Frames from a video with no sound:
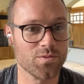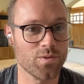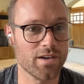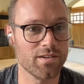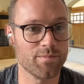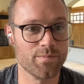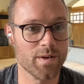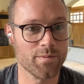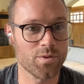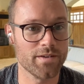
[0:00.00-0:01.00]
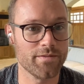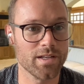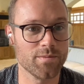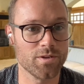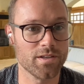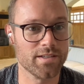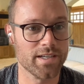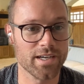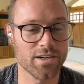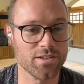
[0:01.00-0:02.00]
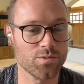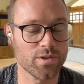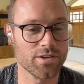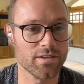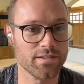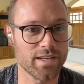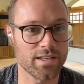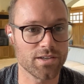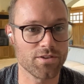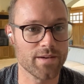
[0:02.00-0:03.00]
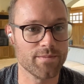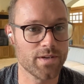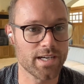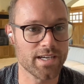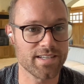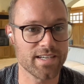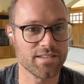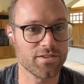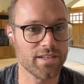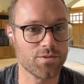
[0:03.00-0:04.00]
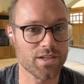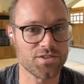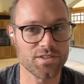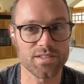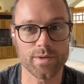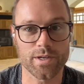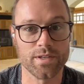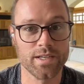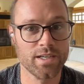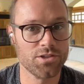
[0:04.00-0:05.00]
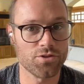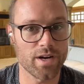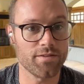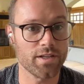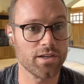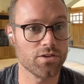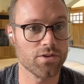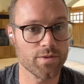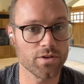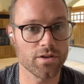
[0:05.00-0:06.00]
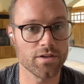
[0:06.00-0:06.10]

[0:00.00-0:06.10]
with me as well. I'm quite available on Twitter and Telegram to answer any questions about traveling on